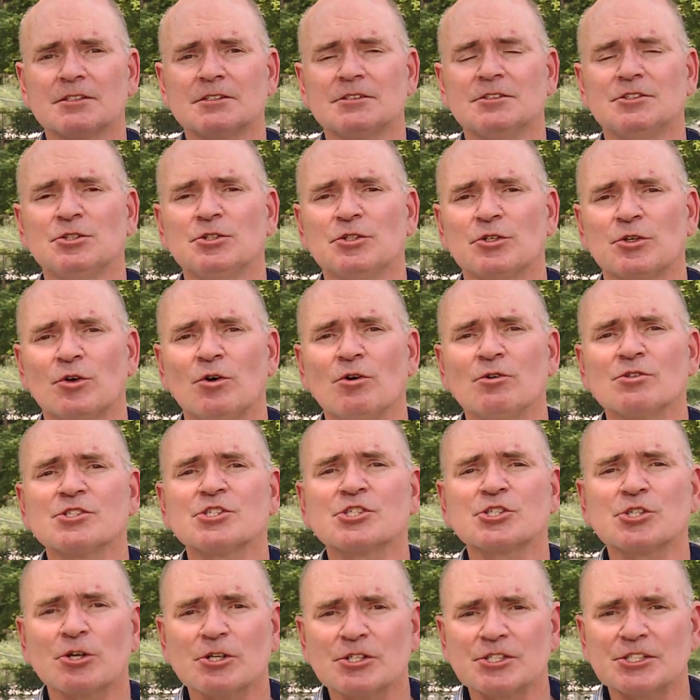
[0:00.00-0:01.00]
do your own
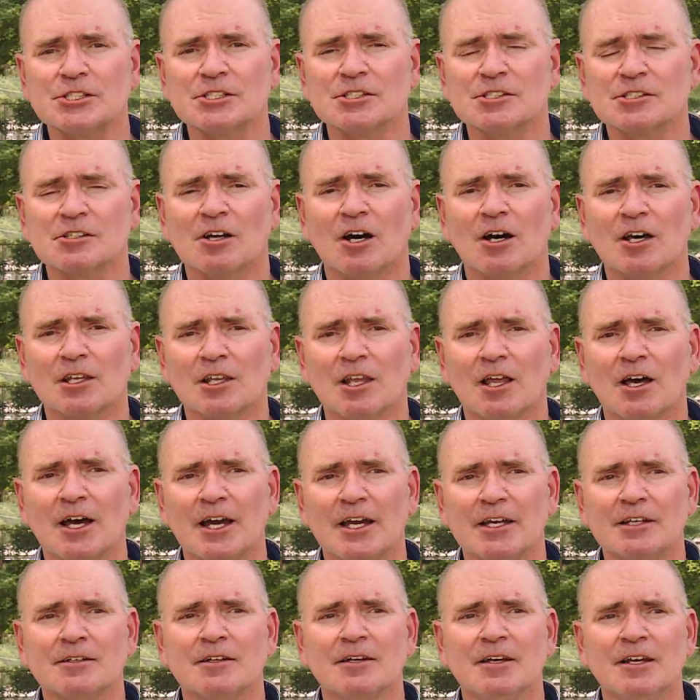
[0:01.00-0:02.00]
searches
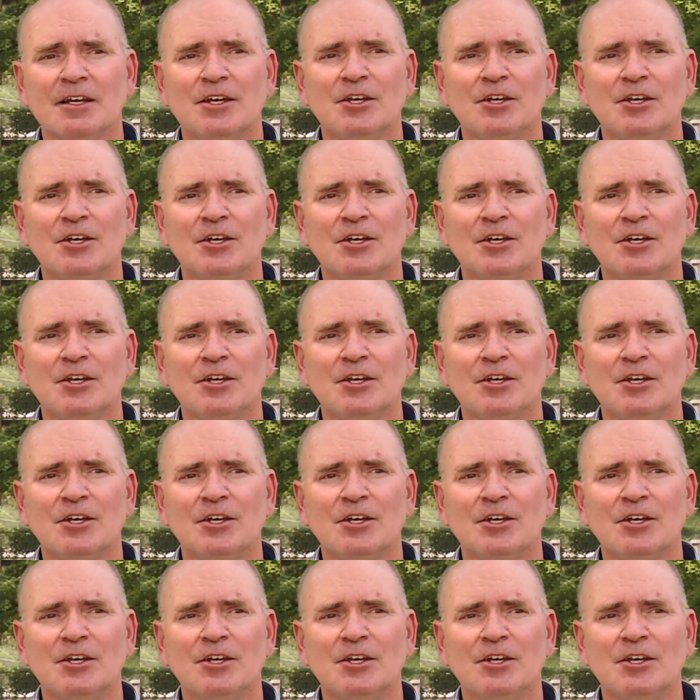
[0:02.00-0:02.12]
online.